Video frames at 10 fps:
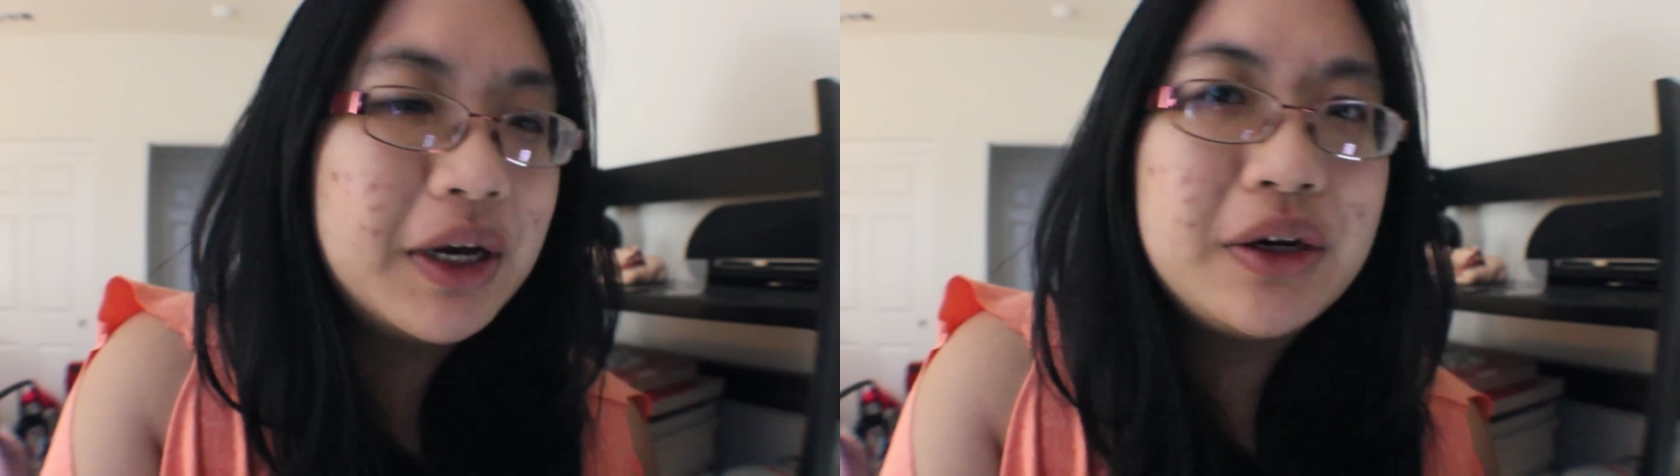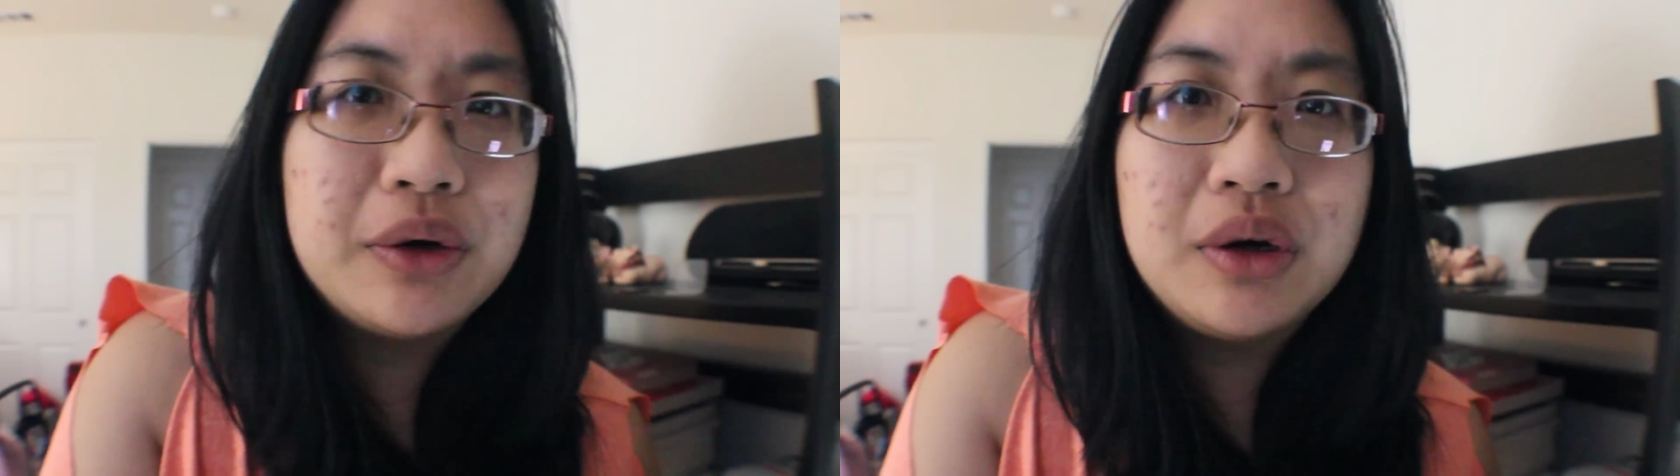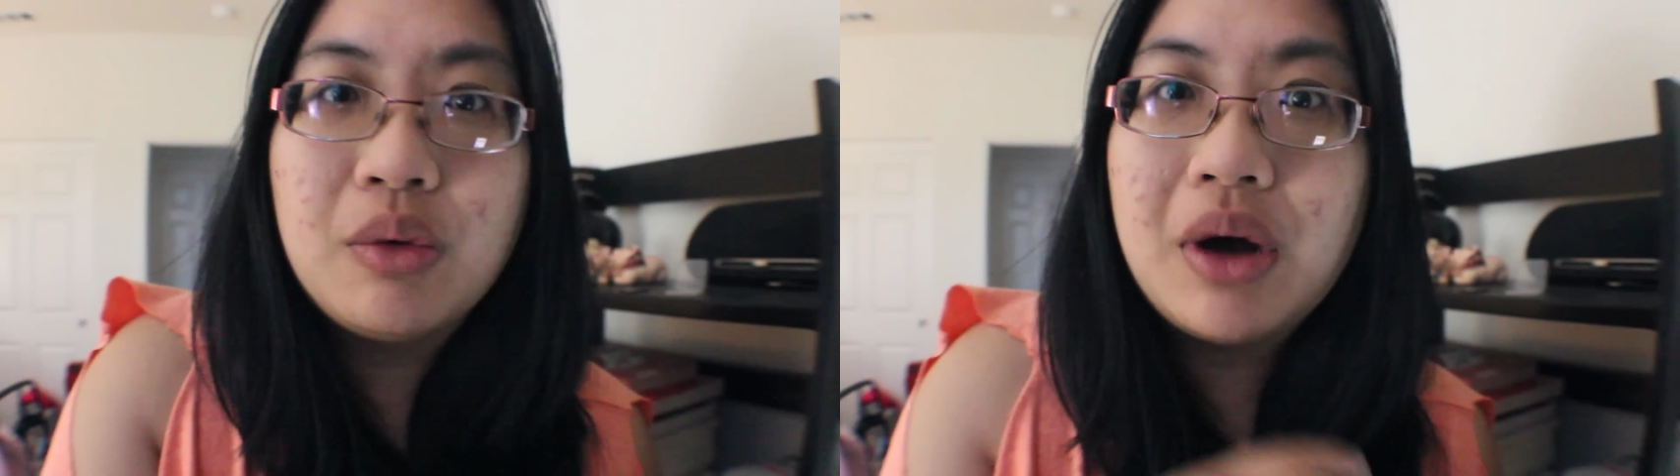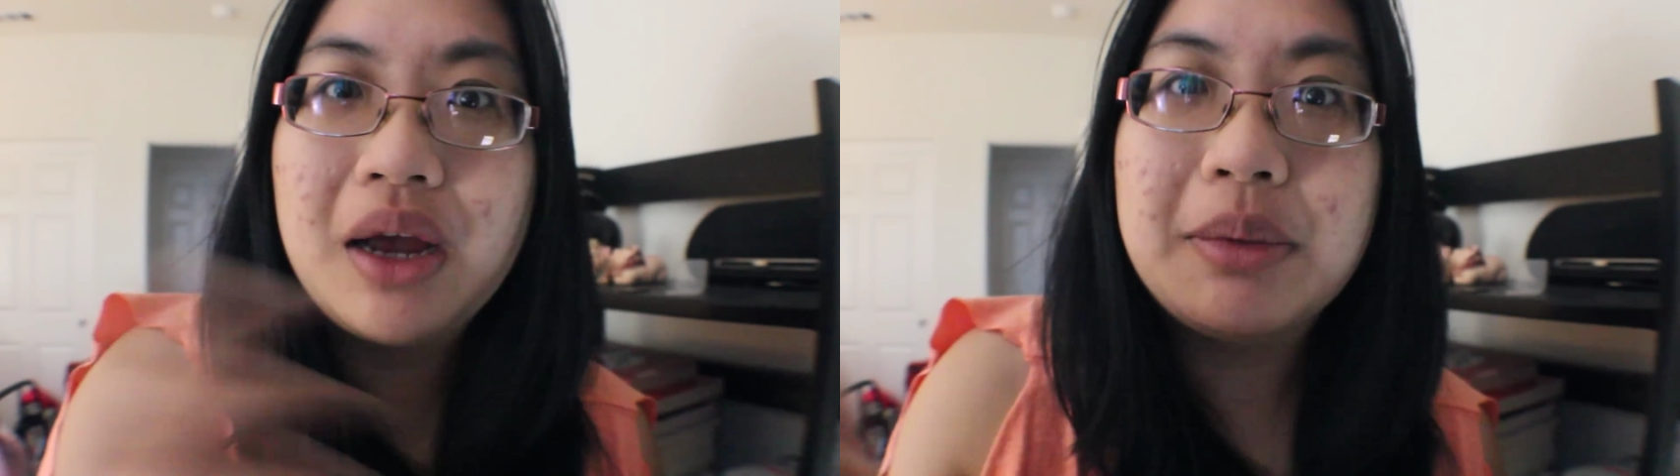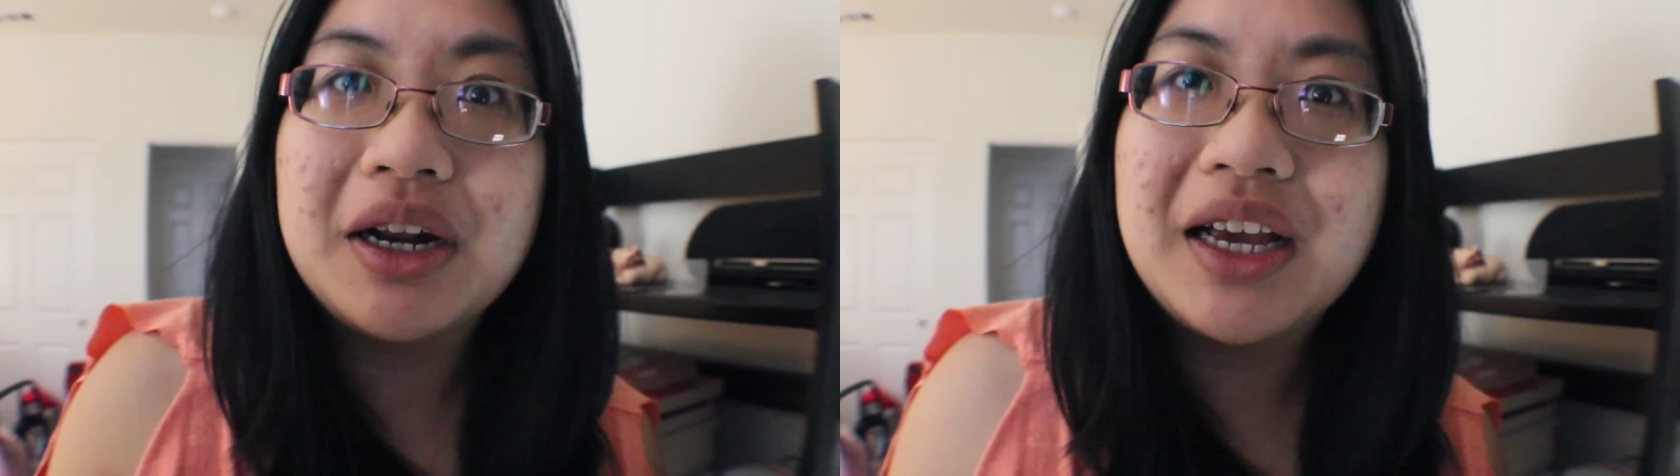I don't know
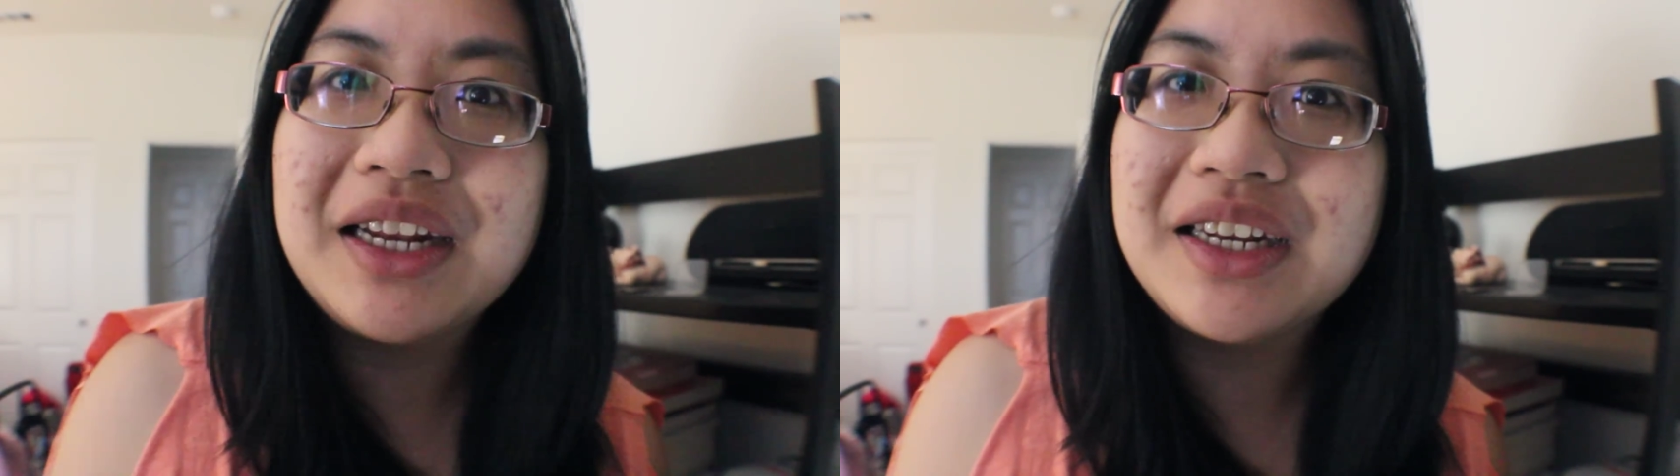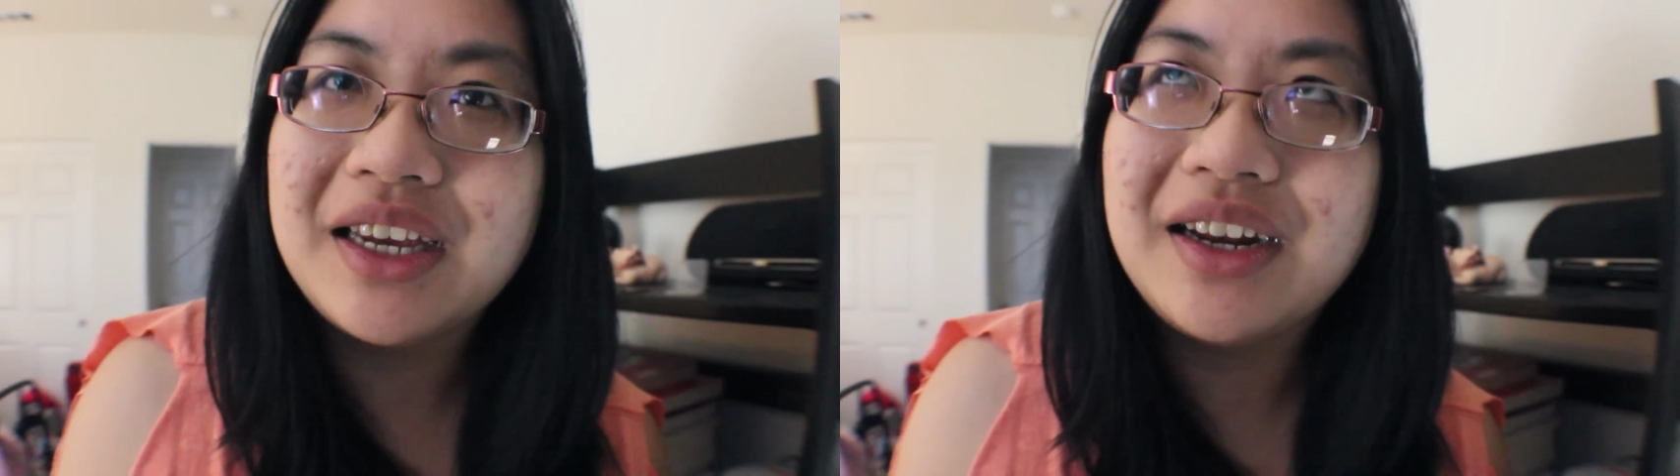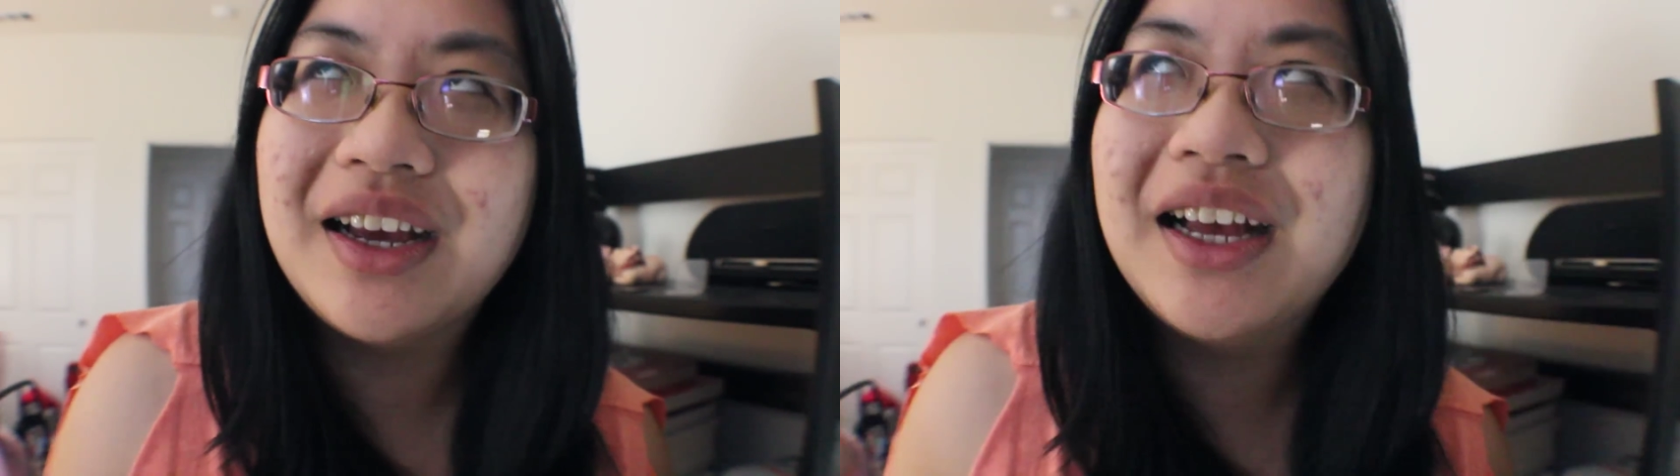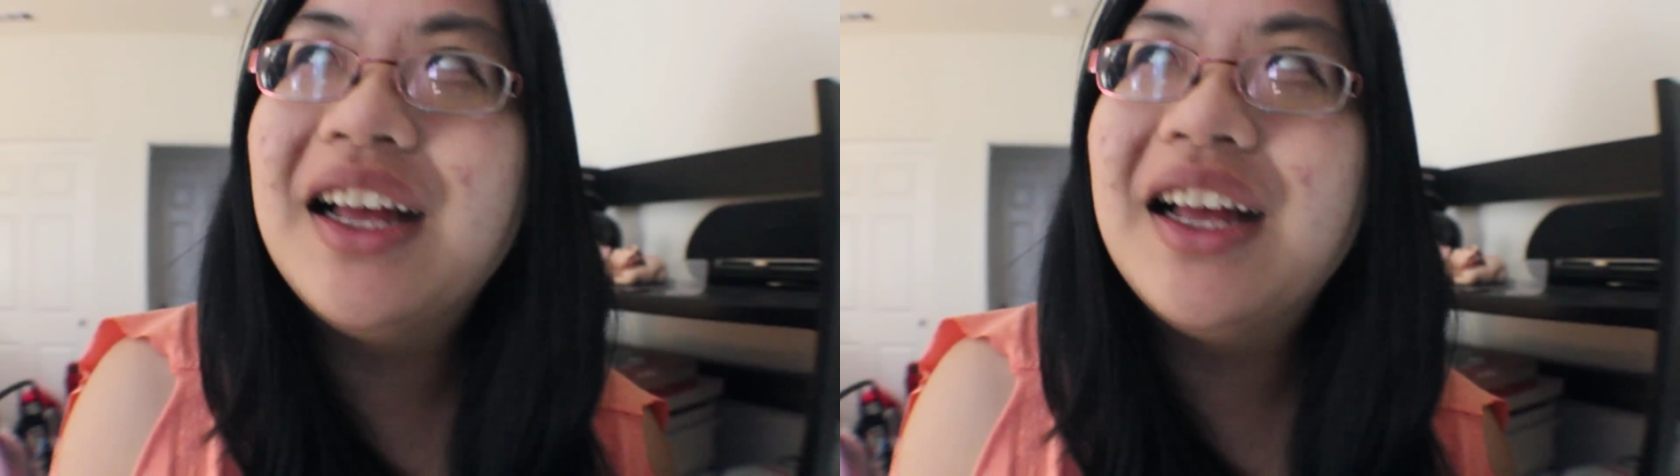why, but I did.